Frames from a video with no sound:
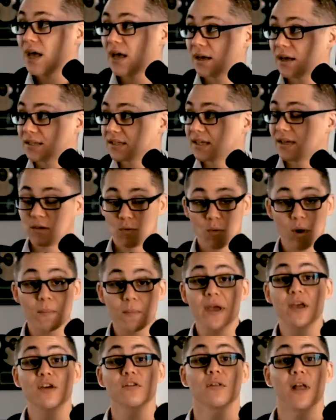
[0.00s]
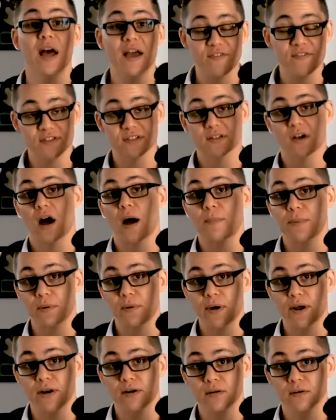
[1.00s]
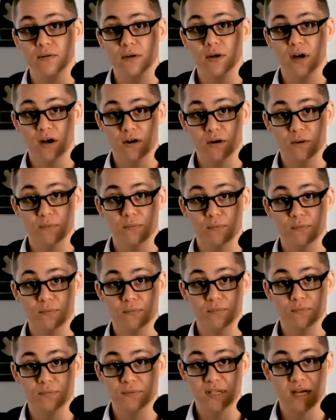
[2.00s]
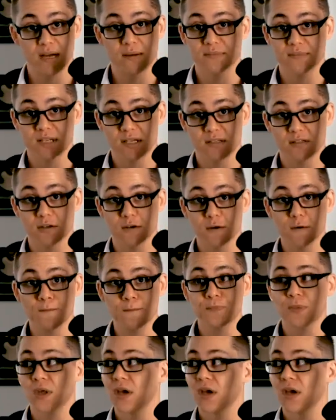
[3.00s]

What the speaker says: You want to make your life as a copywriter 100 times easier.